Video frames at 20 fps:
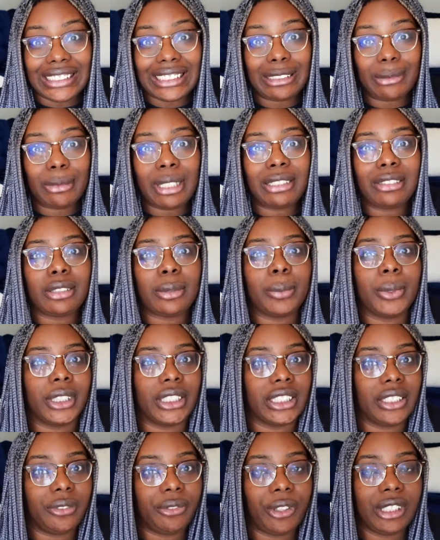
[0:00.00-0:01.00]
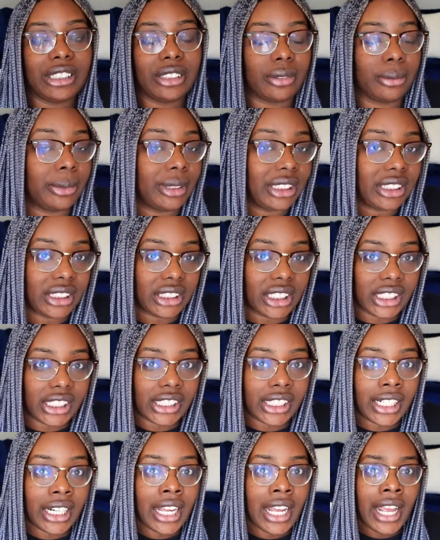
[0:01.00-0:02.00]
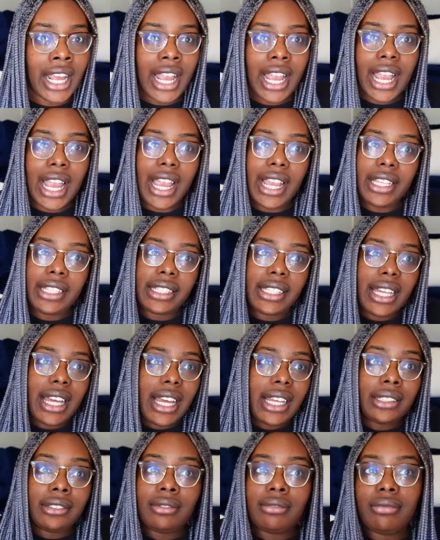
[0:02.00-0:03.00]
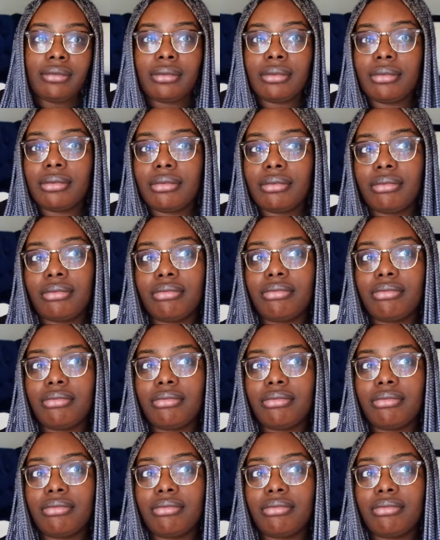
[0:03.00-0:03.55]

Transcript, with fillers: And sometimes people are good friends from the start and then